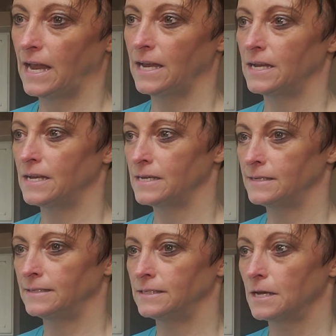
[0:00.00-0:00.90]

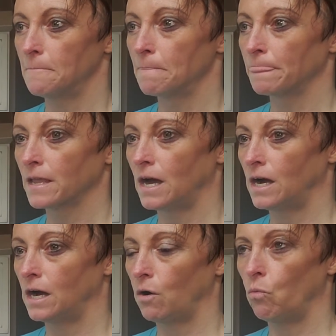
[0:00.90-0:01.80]
and
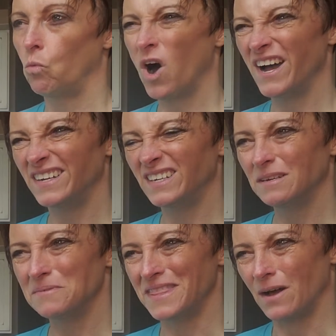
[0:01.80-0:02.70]

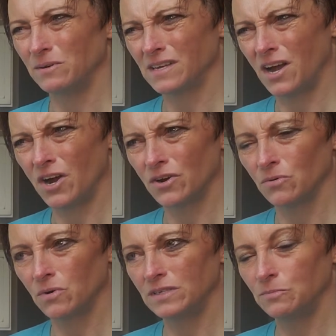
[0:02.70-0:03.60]
one, but that was a harder
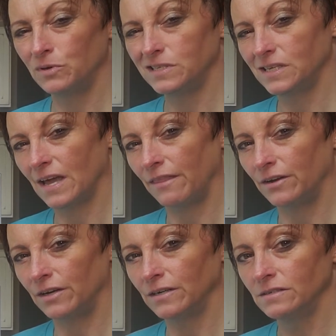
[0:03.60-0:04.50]
one to put
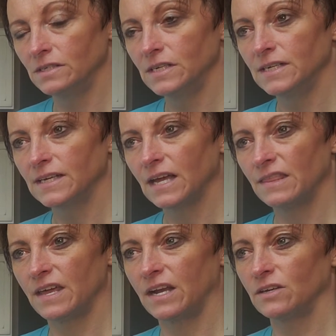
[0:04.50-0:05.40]
together.
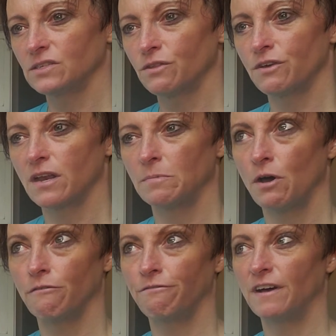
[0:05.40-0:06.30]
And then I also thought
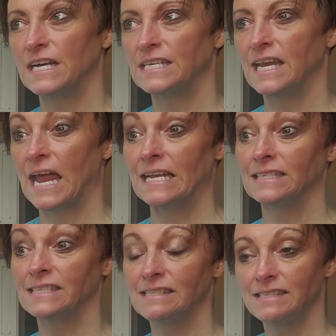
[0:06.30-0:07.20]
about fun
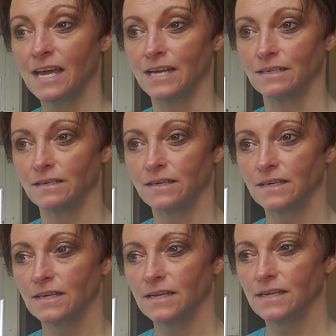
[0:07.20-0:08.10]
and sun.
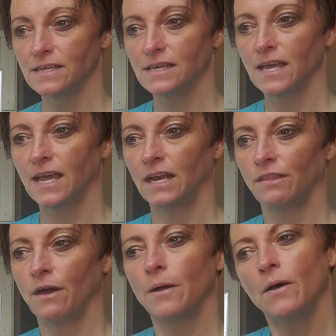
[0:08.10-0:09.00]
And I
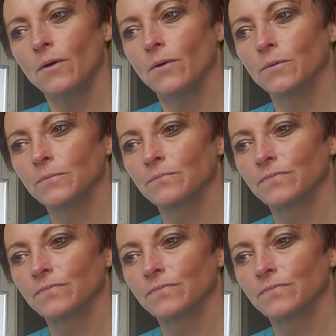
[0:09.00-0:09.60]
thought, oh,